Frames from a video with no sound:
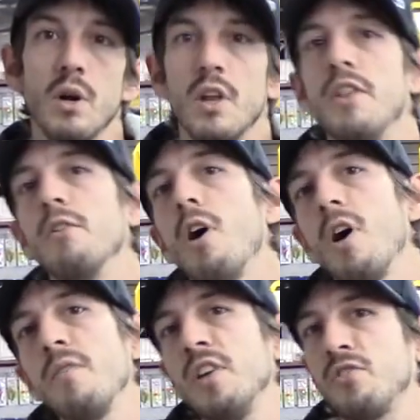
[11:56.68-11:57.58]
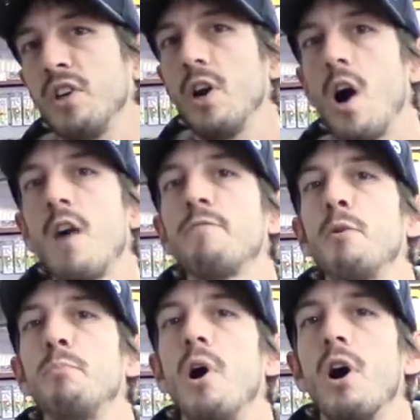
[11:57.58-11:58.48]
They're obviously off
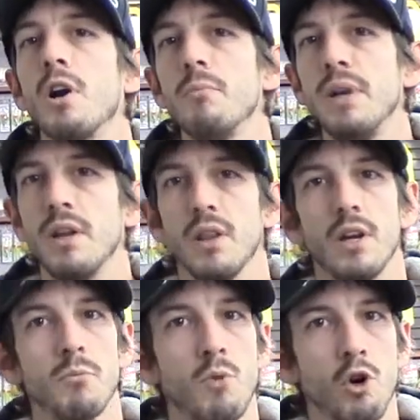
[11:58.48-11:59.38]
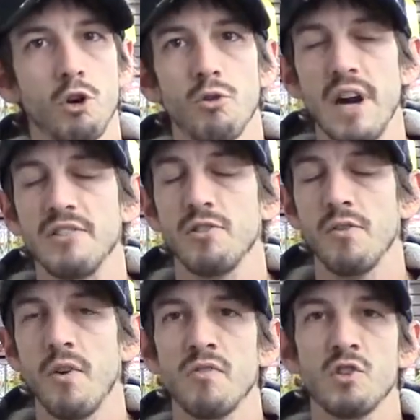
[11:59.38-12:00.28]
the bottom in a little more aggressive of a